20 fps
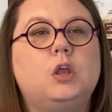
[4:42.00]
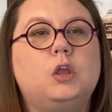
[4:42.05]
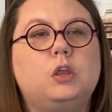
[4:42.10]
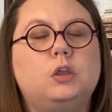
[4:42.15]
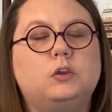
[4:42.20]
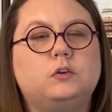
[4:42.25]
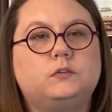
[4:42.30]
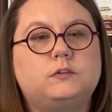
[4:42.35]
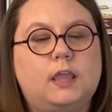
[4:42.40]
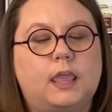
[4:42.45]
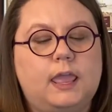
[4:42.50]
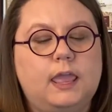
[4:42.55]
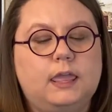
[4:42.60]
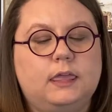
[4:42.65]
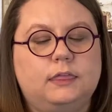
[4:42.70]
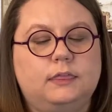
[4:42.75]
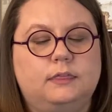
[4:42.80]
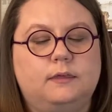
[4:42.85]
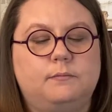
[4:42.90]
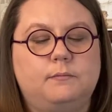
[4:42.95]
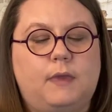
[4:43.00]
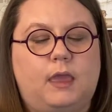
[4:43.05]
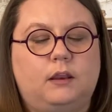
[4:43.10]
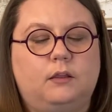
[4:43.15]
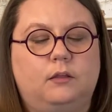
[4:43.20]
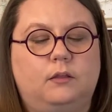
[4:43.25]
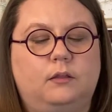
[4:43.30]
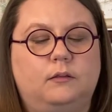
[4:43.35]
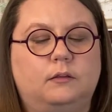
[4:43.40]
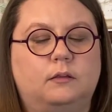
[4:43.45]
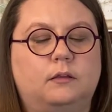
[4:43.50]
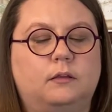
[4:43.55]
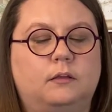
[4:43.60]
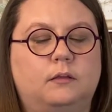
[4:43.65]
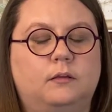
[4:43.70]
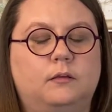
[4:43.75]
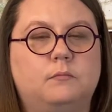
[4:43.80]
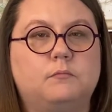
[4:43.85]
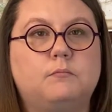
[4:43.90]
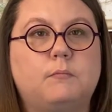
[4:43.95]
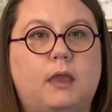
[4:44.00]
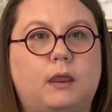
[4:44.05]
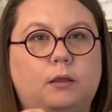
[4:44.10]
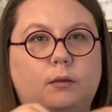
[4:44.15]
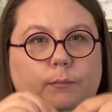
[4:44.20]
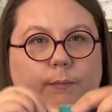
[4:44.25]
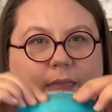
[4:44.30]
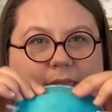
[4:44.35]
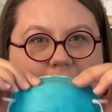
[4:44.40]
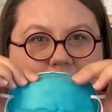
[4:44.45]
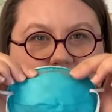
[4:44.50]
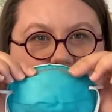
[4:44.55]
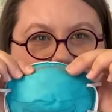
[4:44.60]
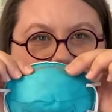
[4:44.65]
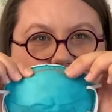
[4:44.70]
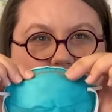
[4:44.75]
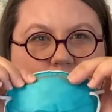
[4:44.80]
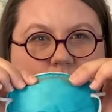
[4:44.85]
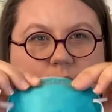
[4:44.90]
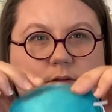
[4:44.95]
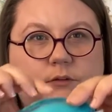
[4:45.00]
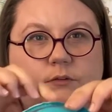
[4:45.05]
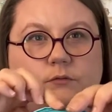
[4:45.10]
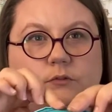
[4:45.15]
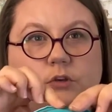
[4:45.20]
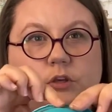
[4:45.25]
you take the metal band that's